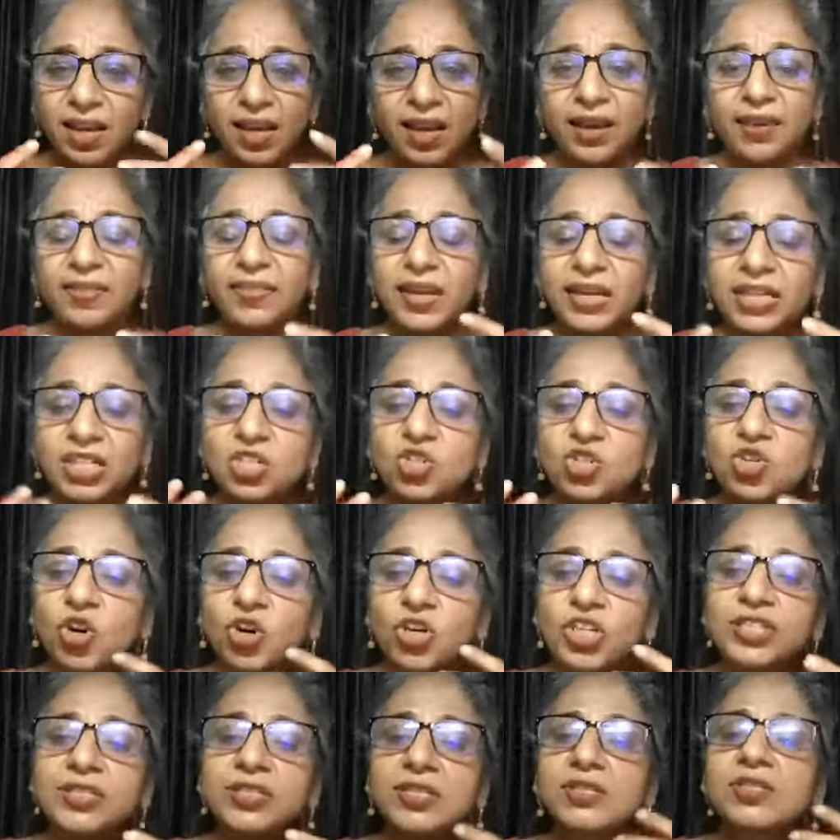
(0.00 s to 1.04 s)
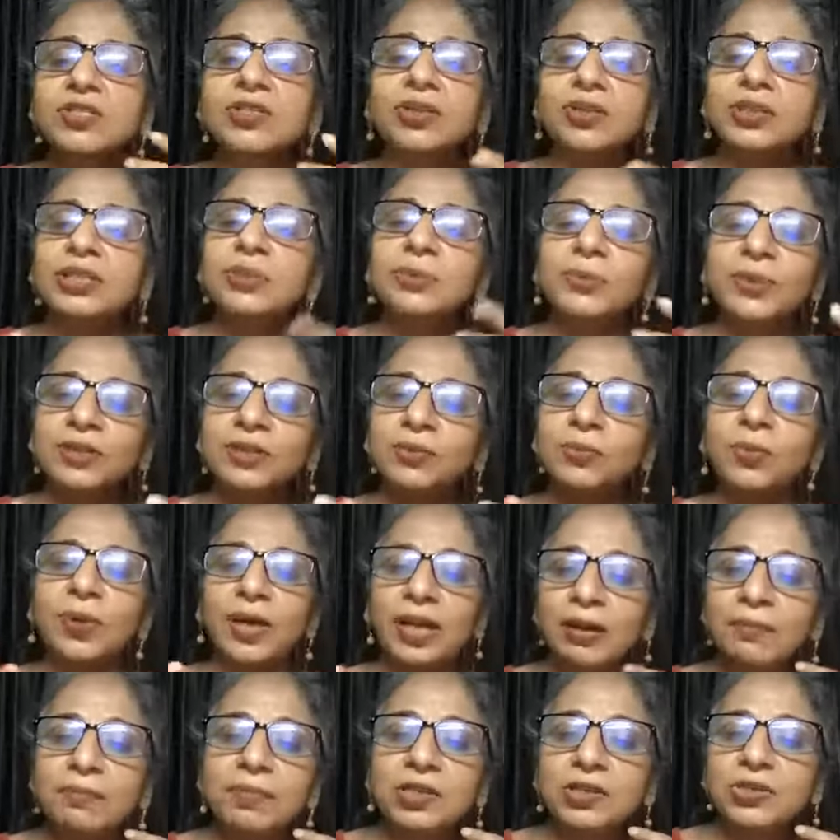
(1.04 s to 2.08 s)
That choice is not even
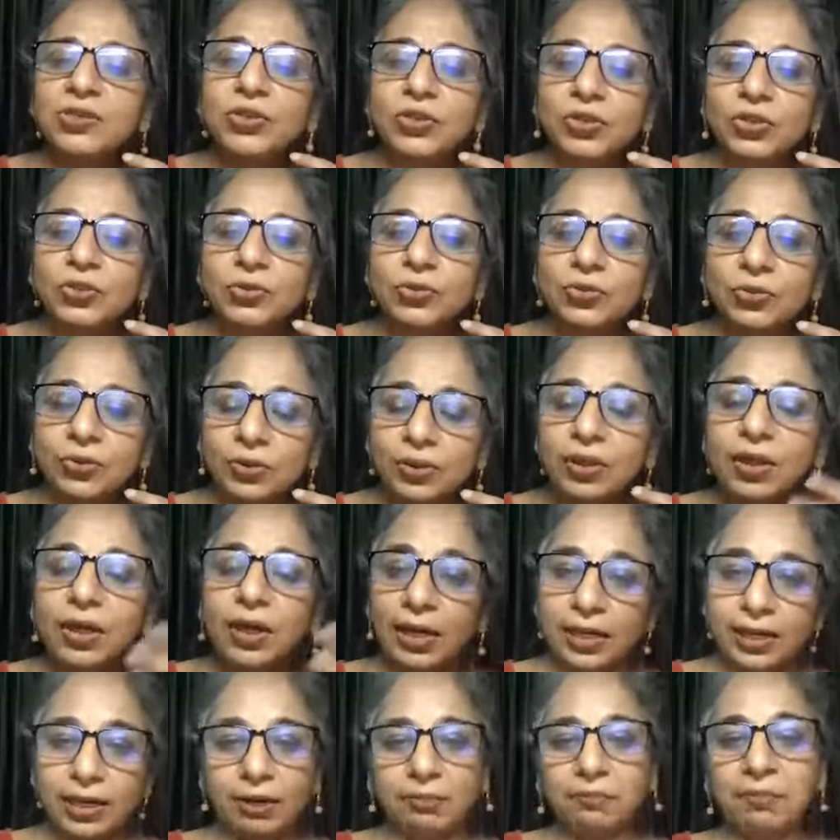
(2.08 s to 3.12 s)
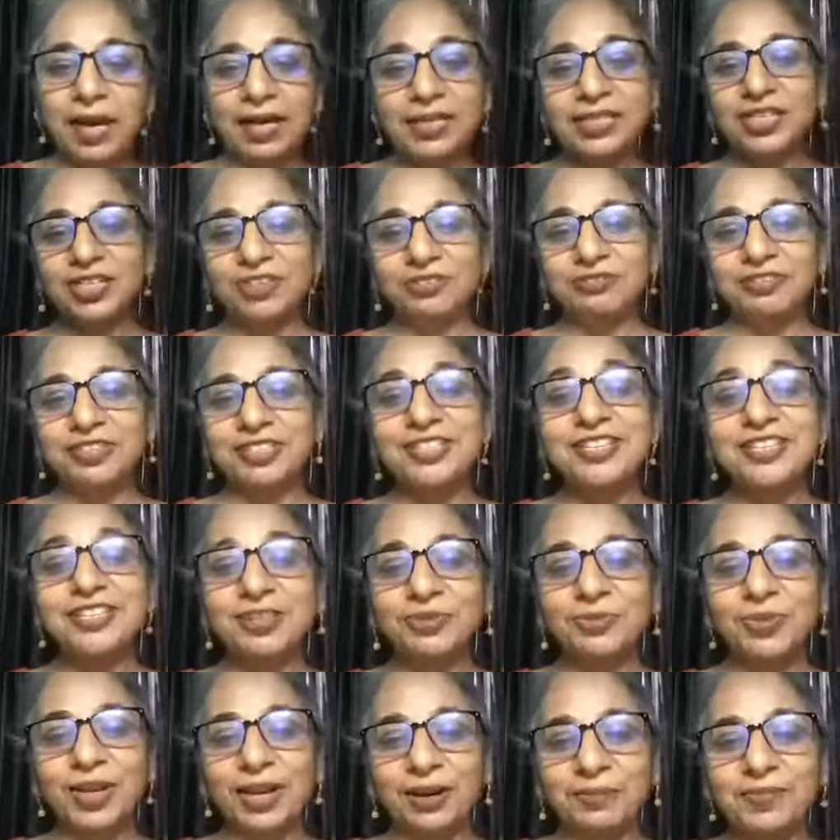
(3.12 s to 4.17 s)
available to you. Now imagine if it is
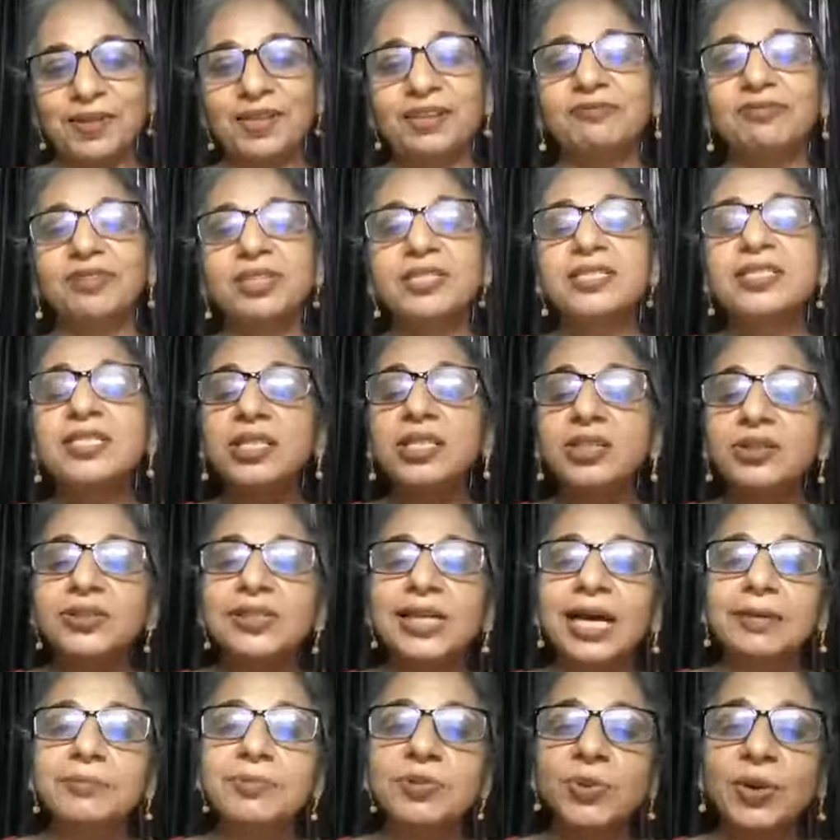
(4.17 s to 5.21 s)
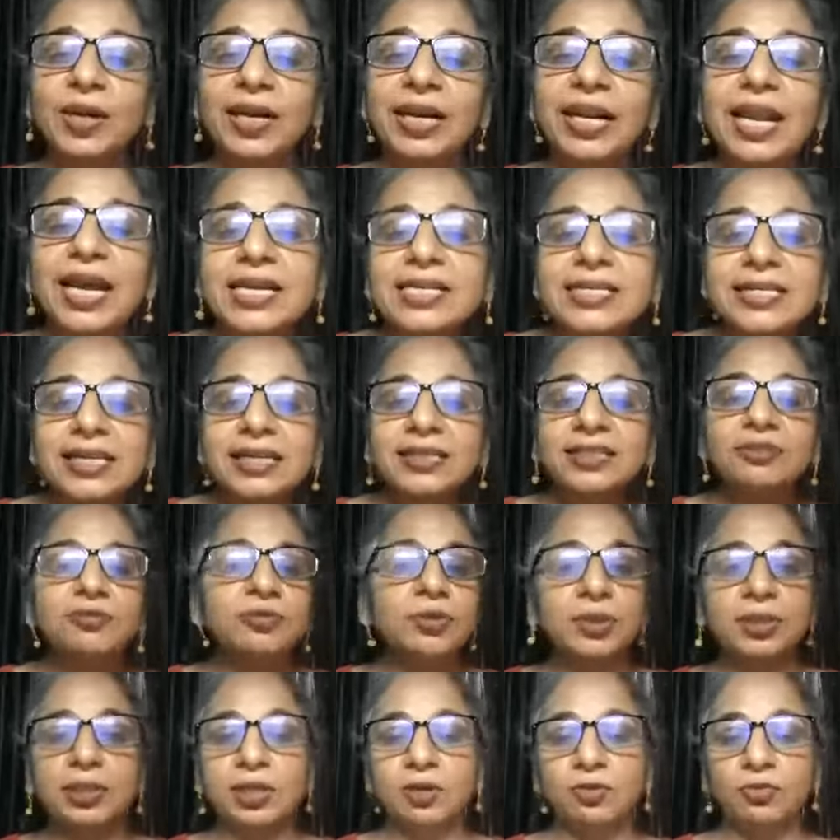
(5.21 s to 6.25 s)
available, if the stereotypes were less, and if
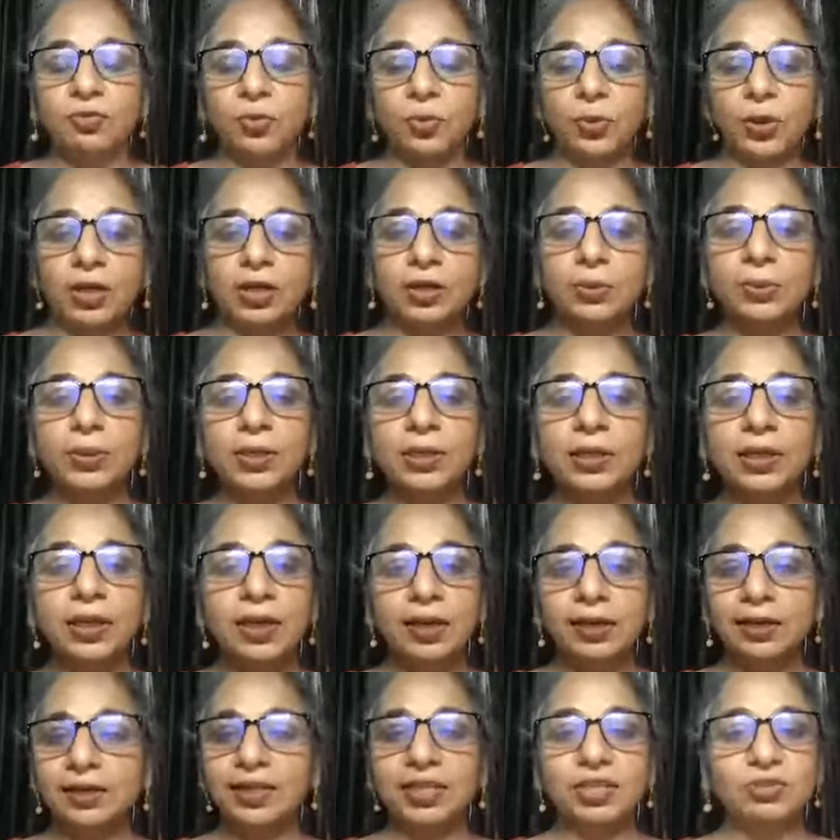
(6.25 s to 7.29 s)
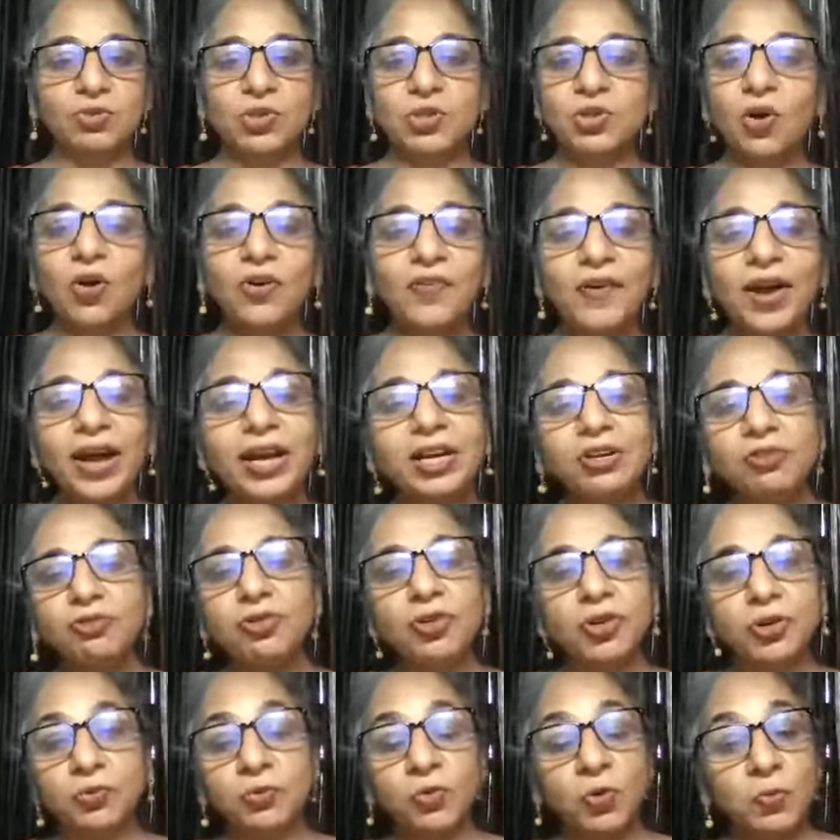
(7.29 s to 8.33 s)
even it was all right for
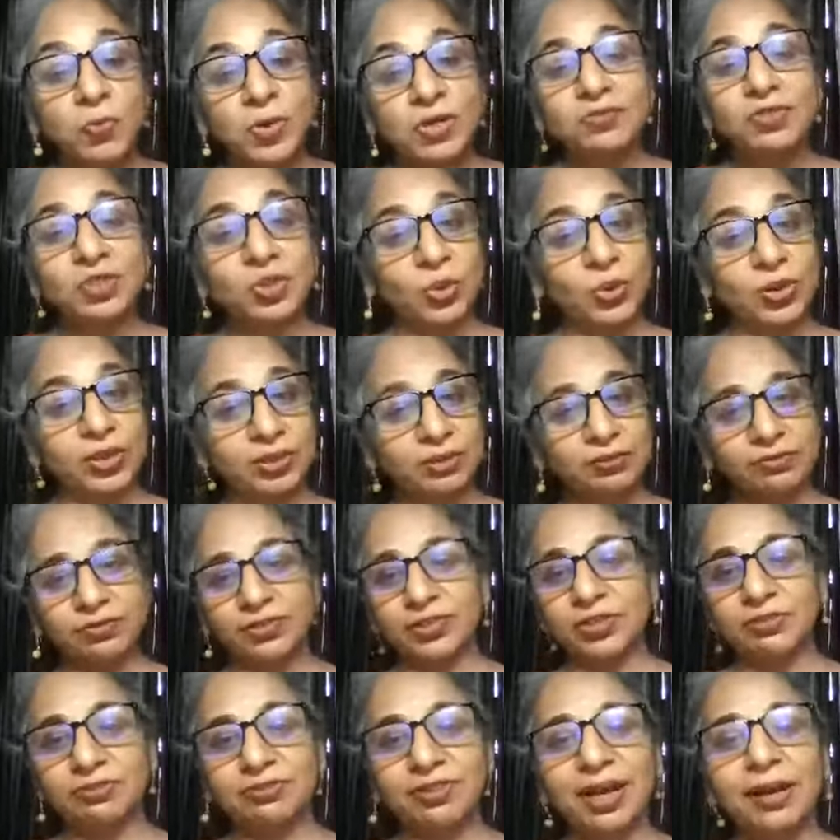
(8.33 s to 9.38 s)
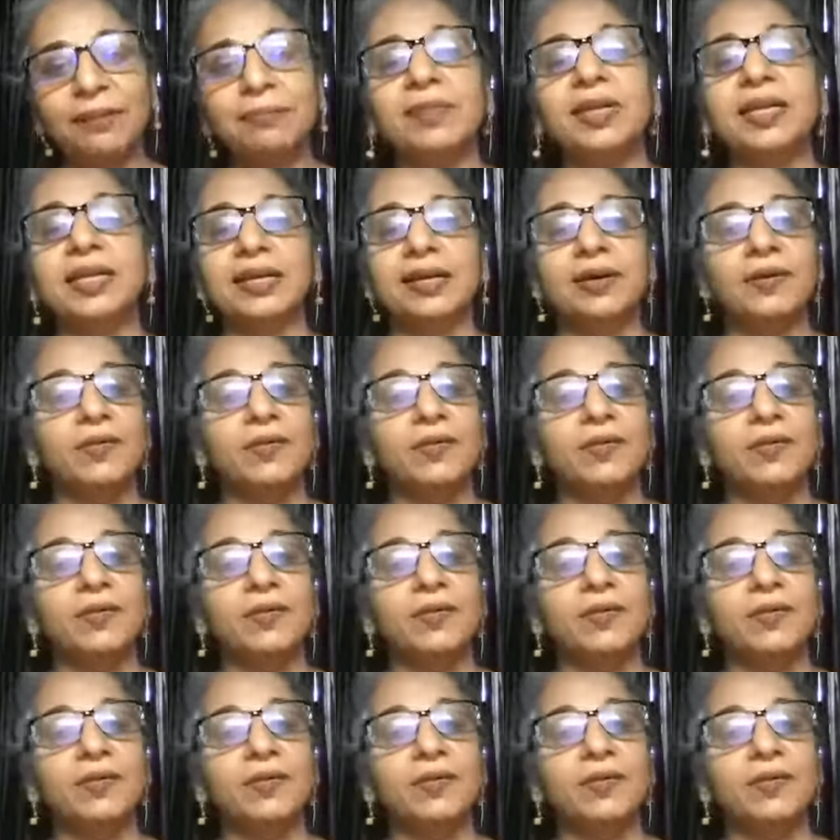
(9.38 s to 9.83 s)
a woman to earn for the family,